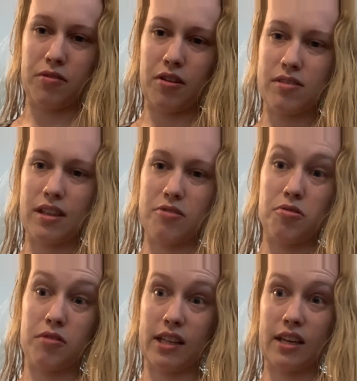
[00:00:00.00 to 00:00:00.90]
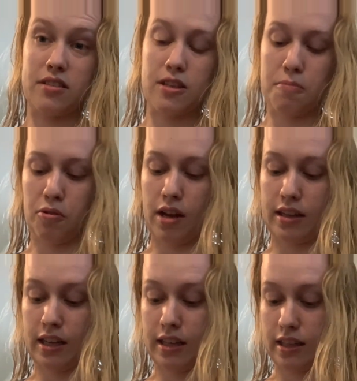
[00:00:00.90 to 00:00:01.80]
rows, unless you're doing like a deeper
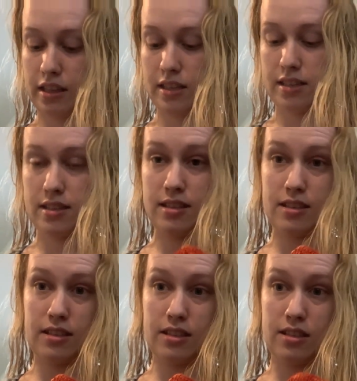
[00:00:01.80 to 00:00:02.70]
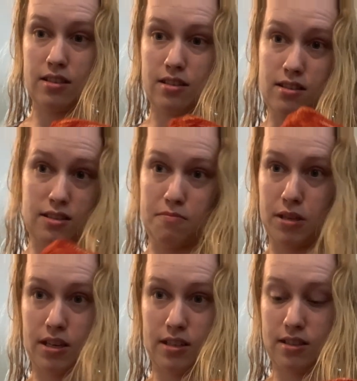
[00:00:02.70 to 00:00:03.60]
neckline than this,
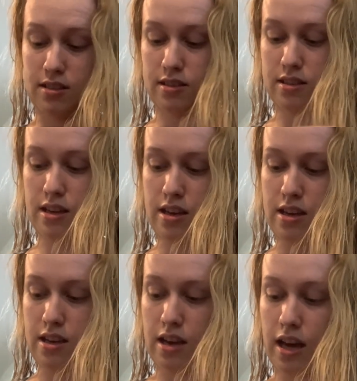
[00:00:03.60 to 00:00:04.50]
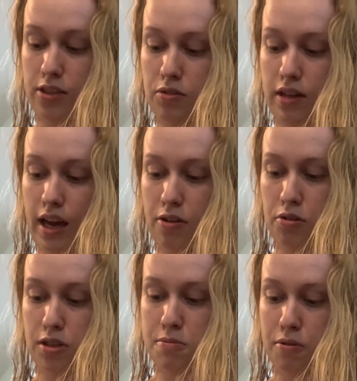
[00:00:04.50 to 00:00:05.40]
because I know I-cord
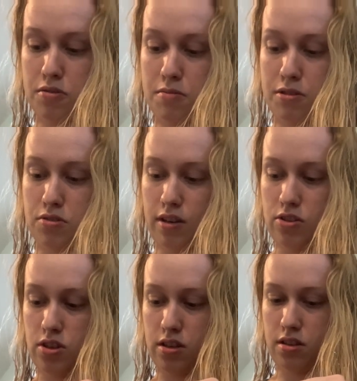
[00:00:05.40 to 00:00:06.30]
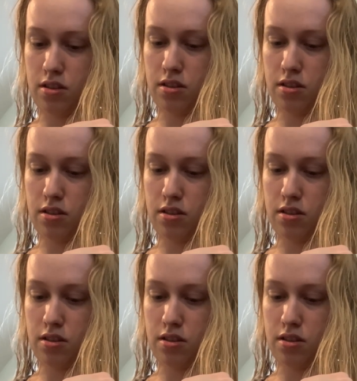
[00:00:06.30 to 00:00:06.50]
is supposed to be stretchy.